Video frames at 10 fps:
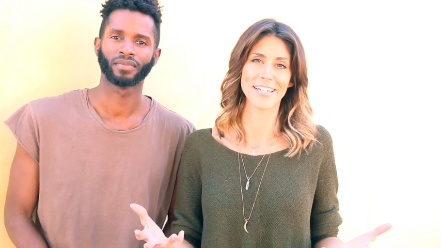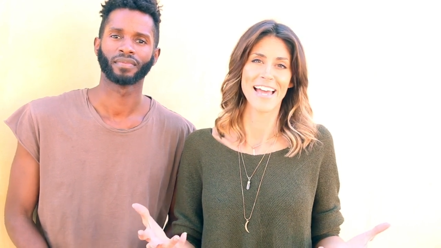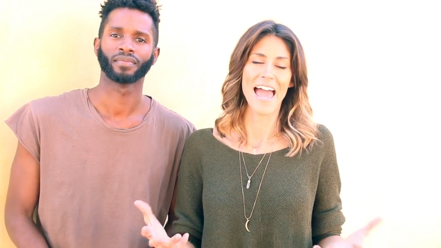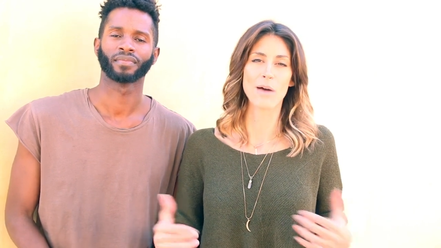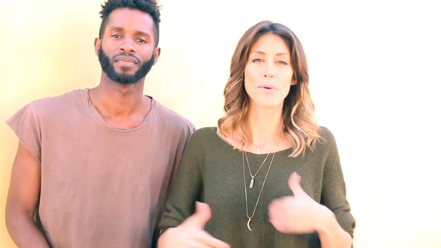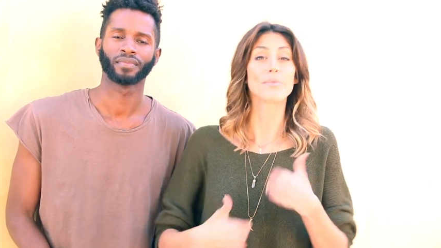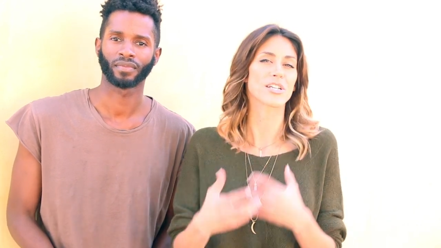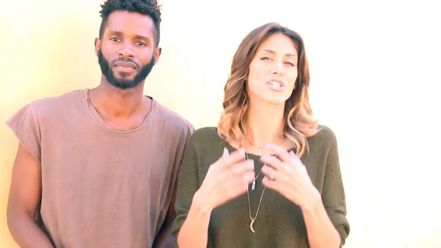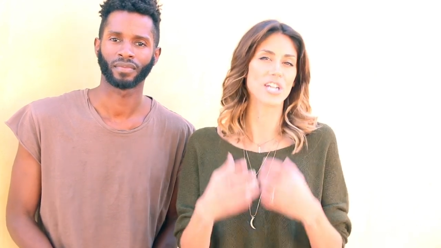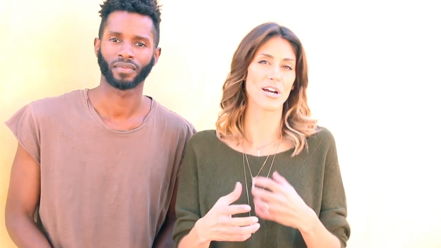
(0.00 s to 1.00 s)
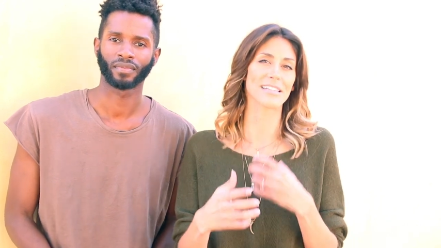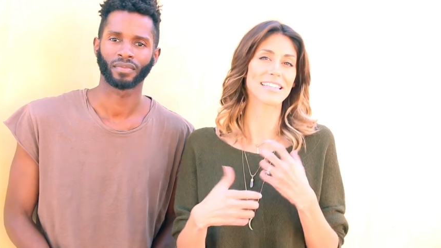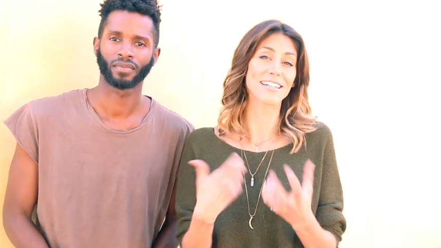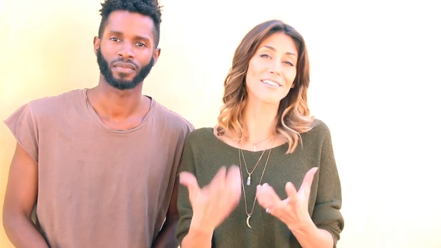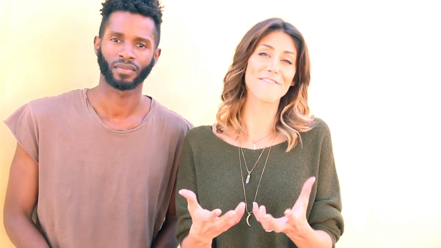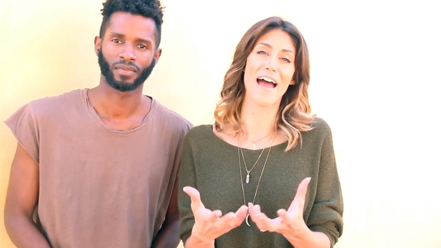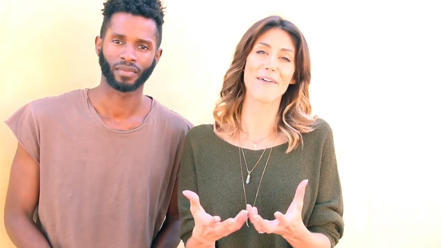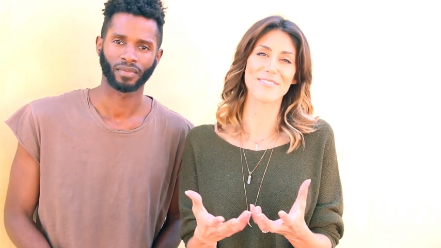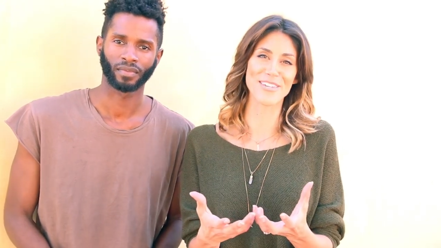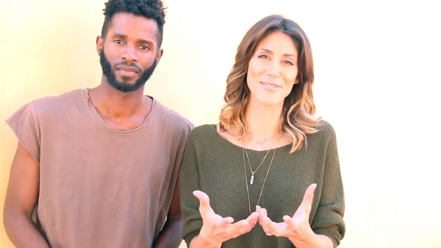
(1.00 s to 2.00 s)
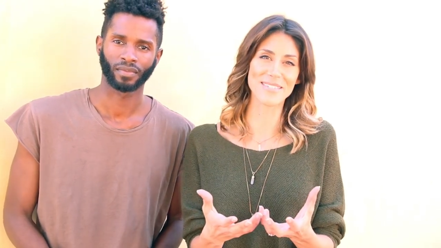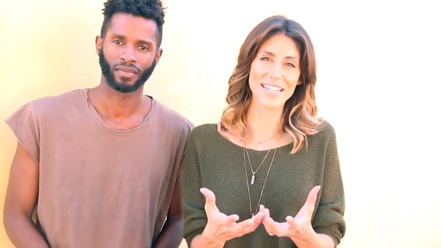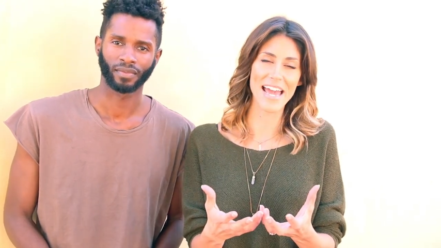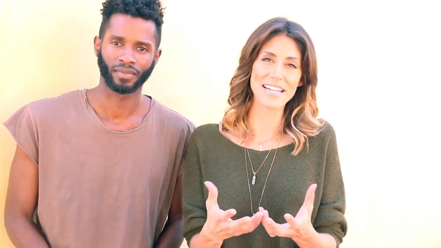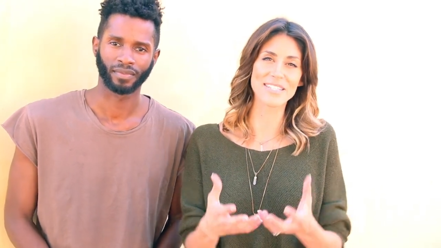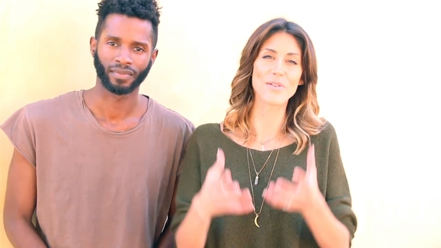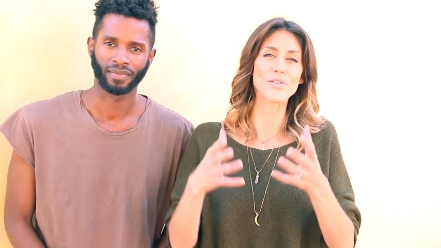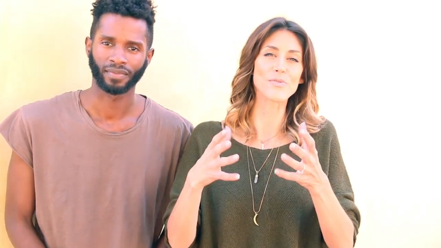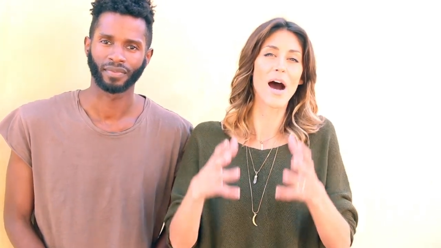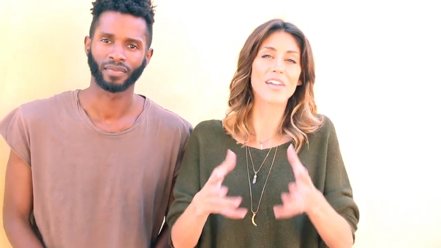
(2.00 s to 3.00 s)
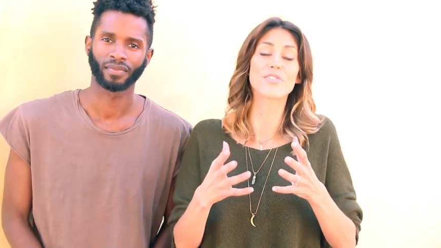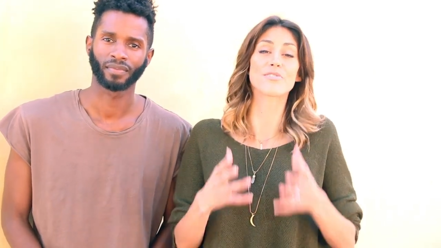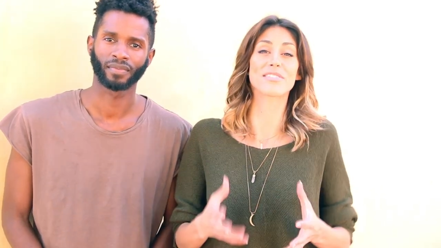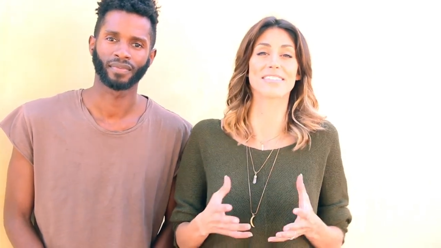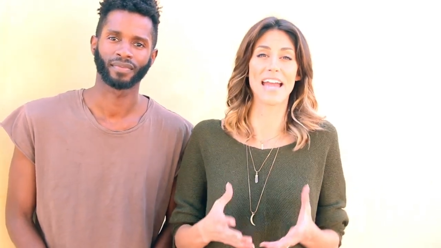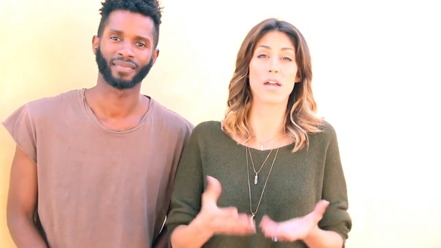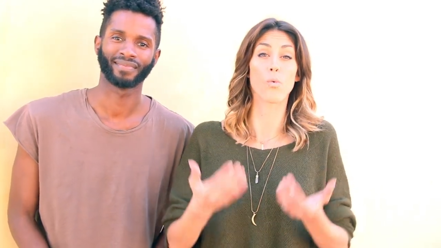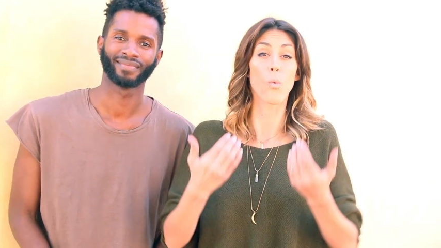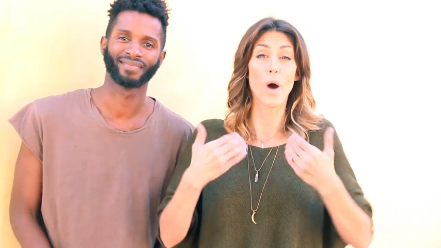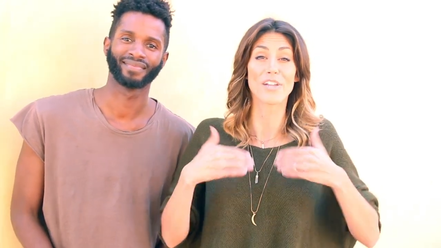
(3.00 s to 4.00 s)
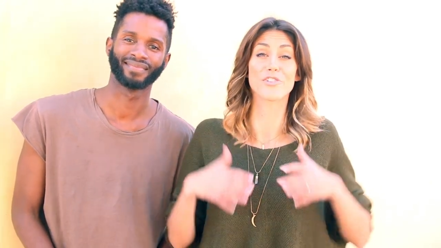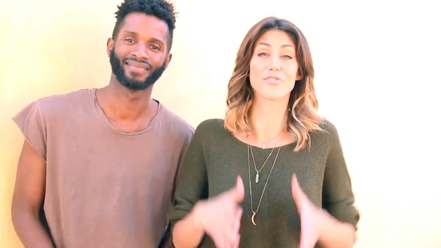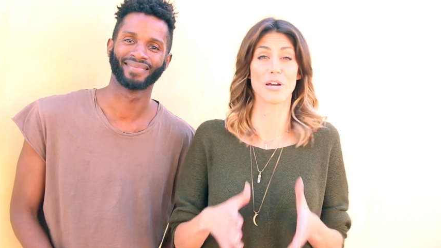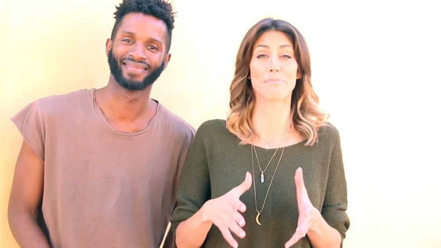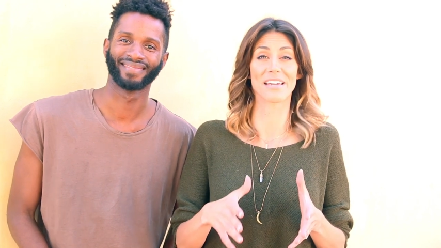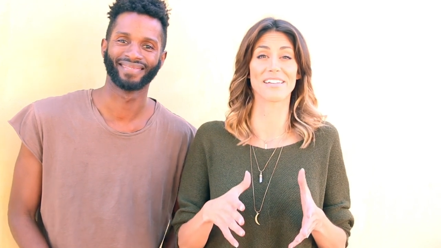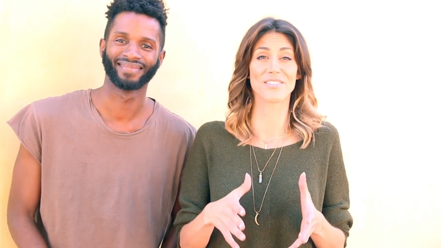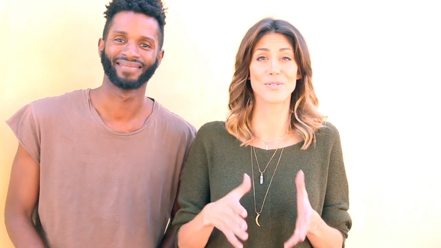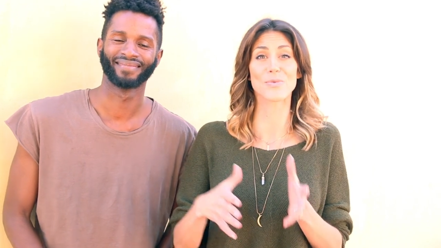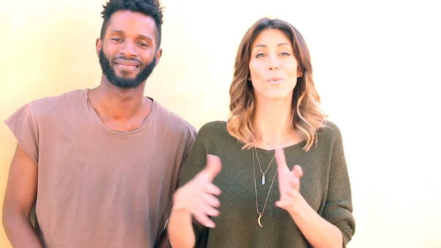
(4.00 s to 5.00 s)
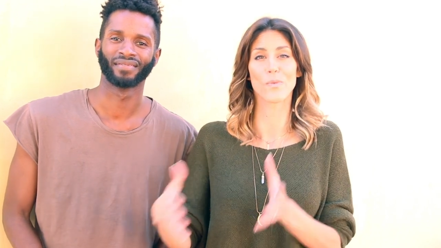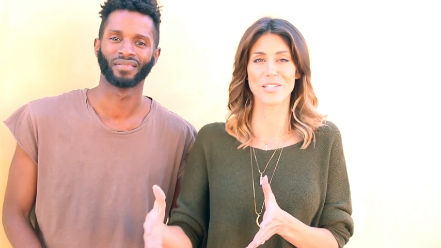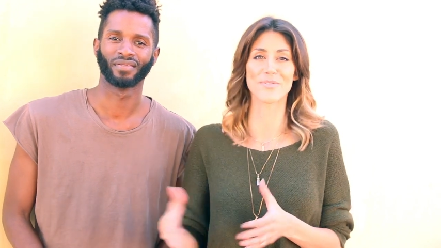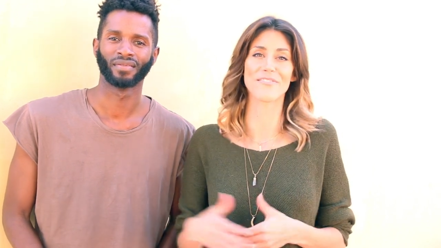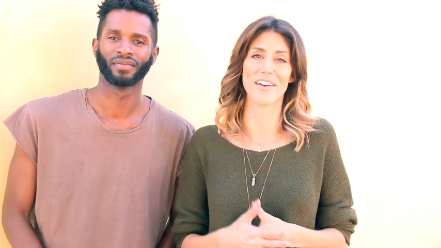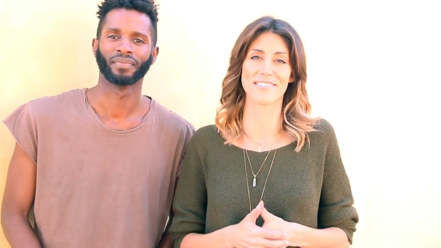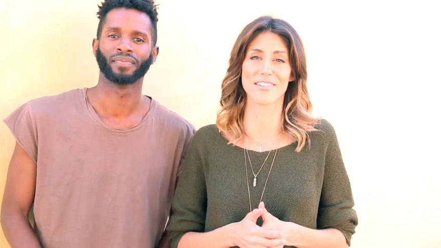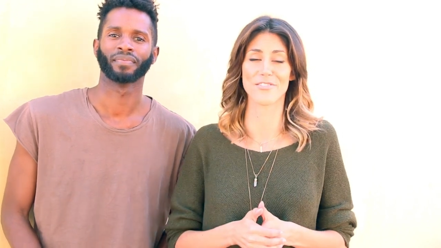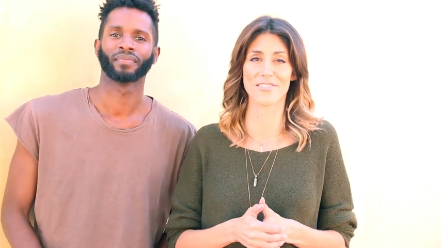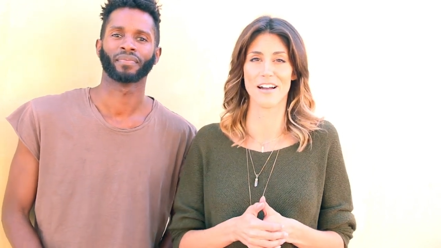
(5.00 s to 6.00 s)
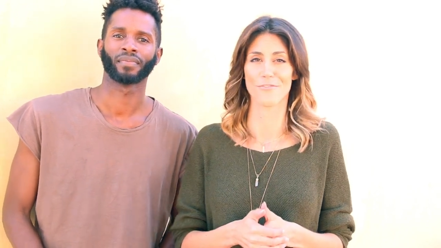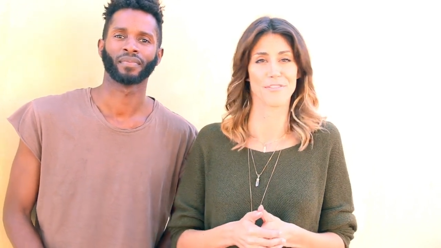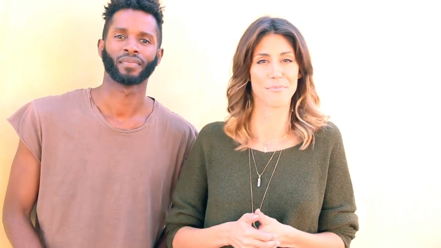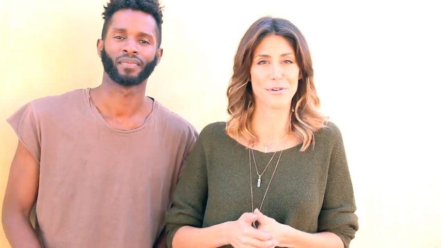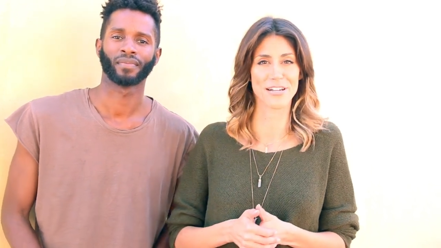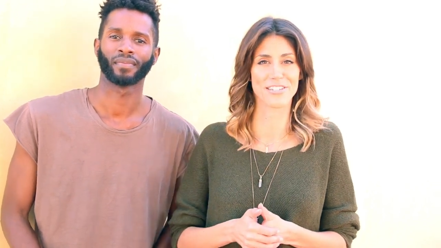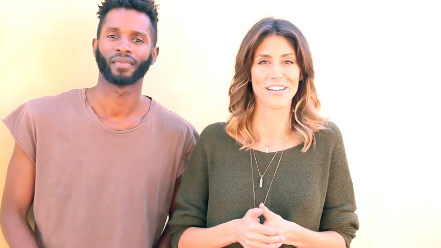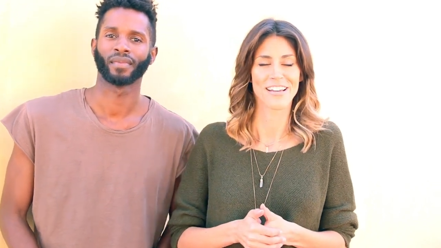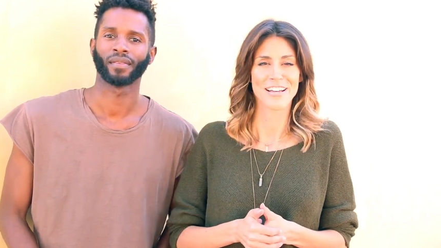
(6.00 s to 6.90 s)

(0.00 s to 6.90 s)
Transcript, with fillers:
Speaker 1: And we want to share a little of that with you today so you understand what you're jumping into when you invest in yourself at The Bridge.